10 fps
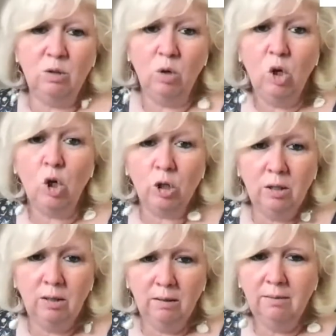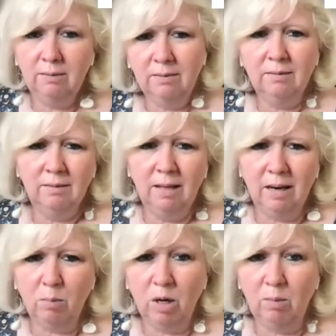look that
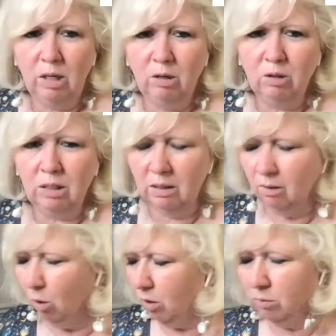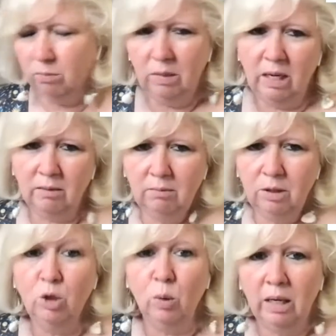I'm going to be using, or yeah,
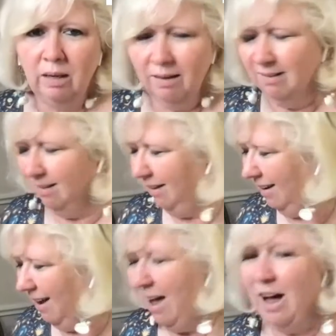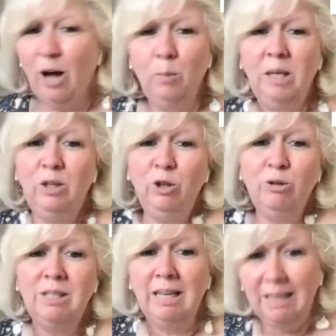doing. I'll be
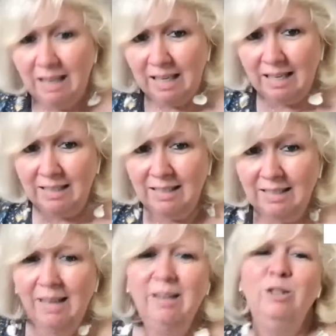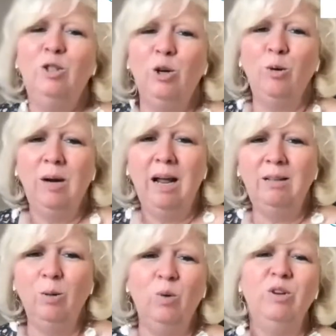using this to
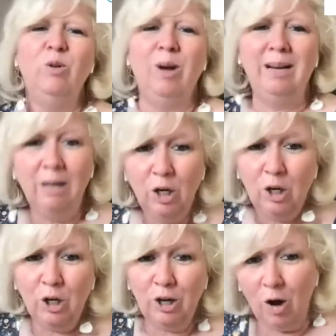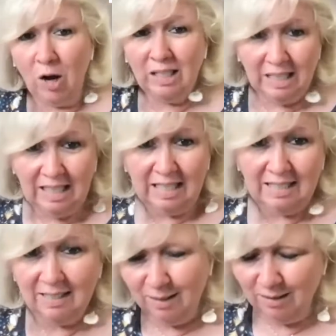create the wood grain look on
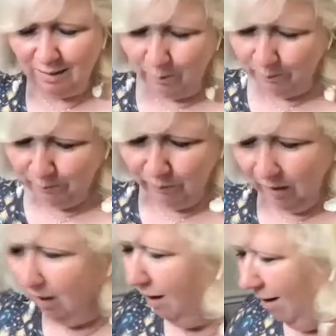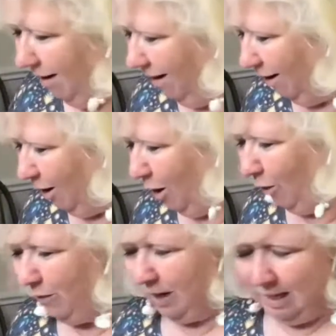this. So
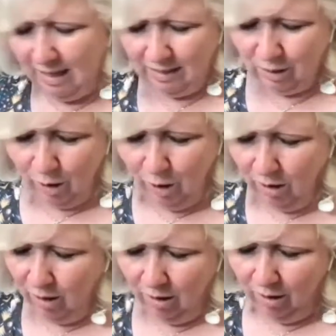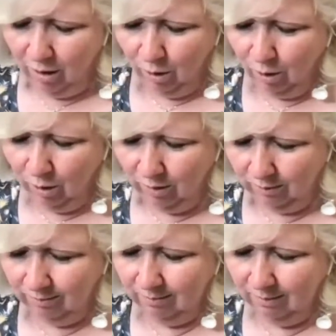hopefully that's
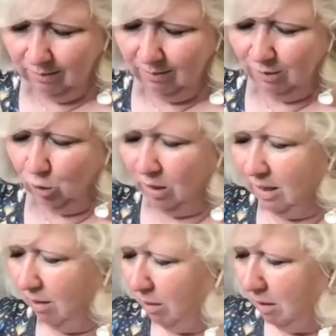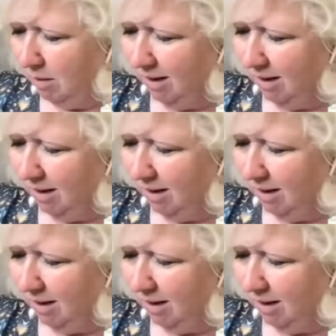all straightened out now.